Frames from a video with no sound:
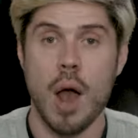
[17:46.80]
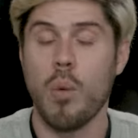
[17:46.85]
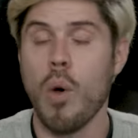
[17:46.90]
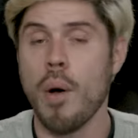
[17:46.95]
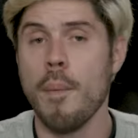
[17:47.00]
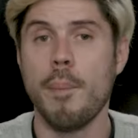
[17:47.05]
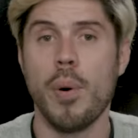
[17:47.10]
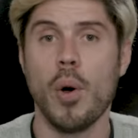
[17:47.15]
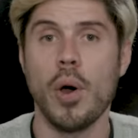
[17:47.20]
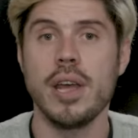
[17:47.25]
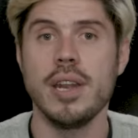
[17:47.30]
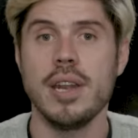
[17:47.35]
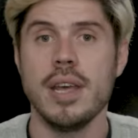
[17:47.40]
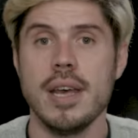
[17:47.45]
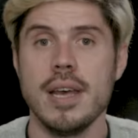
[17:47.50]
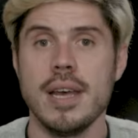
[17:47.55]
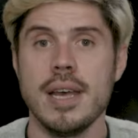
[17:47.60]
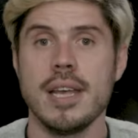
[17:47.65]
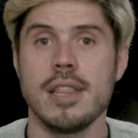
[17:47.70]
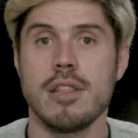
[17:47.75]
At one point,
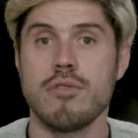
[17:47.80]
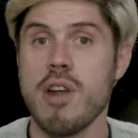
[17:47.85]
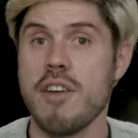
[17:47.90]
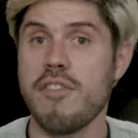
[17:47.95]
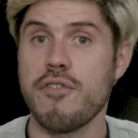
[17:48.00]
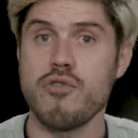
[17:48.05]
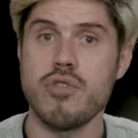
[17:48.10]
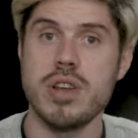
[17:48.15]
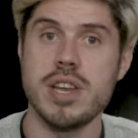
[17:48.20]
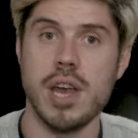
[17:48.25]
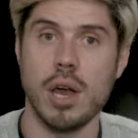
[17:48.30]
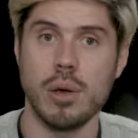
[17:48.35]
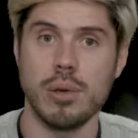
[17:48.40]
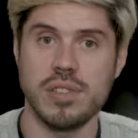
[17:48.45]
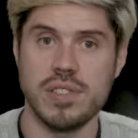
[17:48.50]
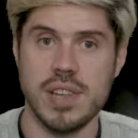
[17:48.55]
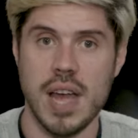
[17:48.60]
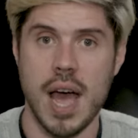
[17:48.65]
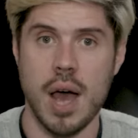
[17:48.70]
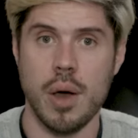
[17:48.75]
the referee
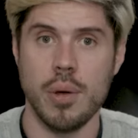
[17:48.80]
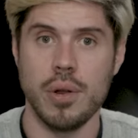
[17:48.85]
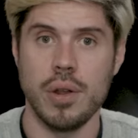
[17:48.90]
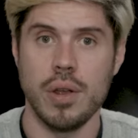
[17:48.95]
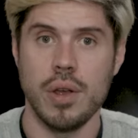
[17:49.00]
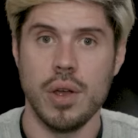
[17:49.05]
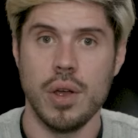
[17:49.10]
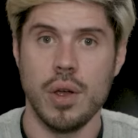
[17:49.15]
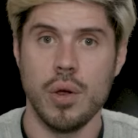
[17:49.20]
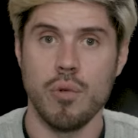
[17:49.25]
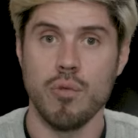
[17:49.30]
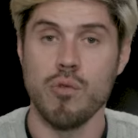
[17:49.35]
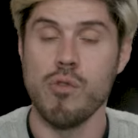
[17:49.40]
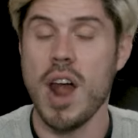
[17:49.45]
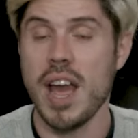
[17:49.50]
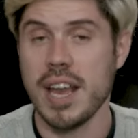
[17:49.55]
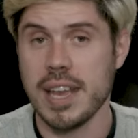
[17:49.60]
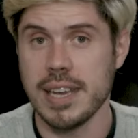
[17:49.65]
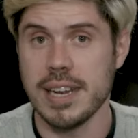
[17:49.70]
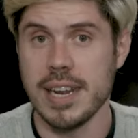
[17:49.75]
goes down.
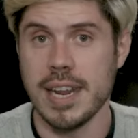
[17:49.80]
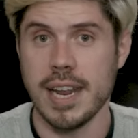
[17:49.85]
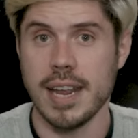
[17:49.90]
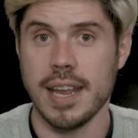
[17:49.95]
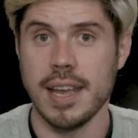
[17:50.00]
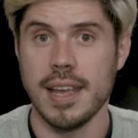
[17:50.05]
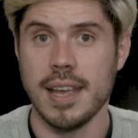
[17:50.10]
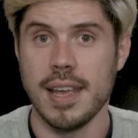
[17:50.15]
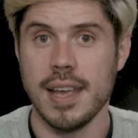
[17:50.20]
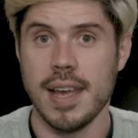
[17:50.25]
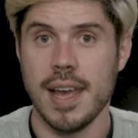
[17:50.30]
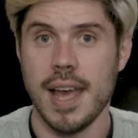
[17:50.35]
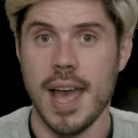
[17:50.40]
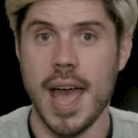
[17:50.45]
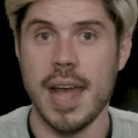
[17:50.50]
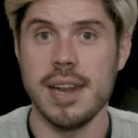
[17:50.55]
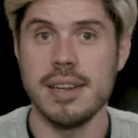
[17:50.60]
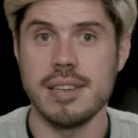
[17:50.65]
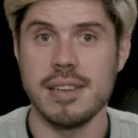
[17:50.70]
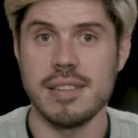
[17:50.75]
Reckoning
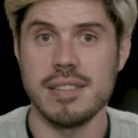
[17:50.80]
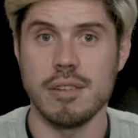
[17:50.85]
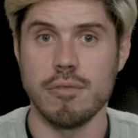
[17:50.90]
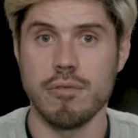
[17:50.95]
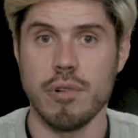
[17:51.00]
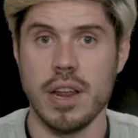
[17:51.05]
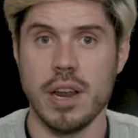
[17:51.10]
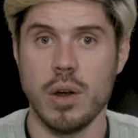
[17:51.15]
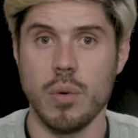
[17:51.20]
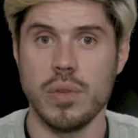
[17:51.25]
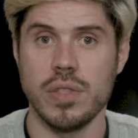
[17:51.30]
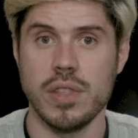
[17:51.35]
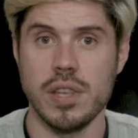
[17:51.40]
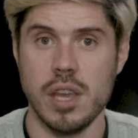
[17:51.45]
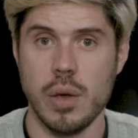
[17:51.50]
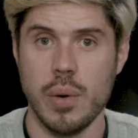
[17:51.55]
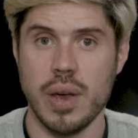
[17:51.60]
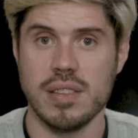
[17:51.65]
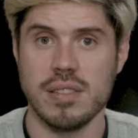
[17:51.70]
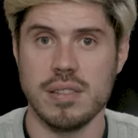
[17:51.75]
enters the ring with the
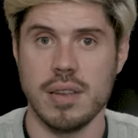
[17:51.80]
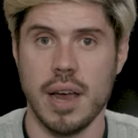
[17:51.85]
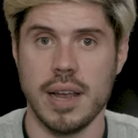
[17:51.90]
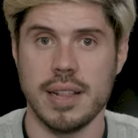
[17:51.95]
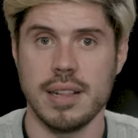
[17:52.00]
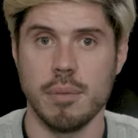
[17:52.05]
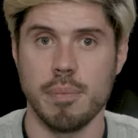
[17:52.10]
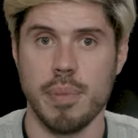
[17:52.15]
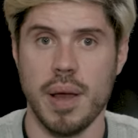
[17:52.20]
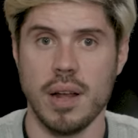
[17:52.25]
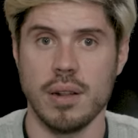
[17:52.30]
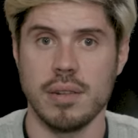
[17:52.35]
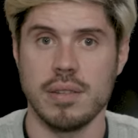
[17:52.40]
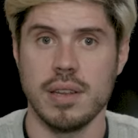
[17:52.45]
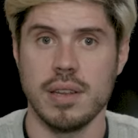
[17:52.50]
US title belt.